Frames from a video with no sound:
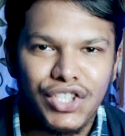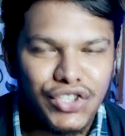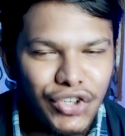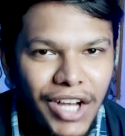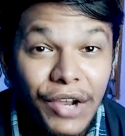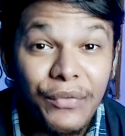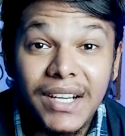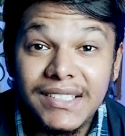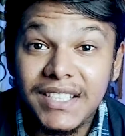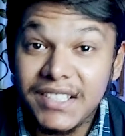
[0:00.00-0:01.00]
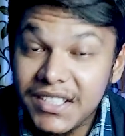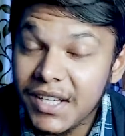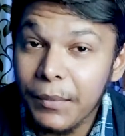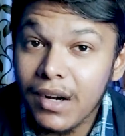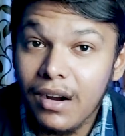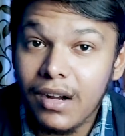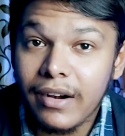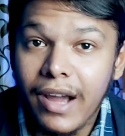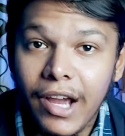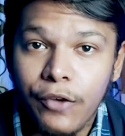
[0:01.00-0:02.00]
So hello friends, this is Samir Khan
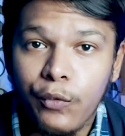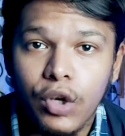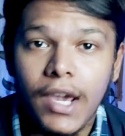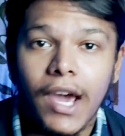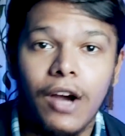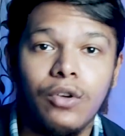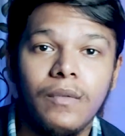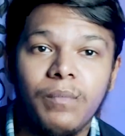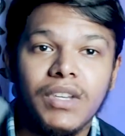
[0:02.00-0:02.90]
and we have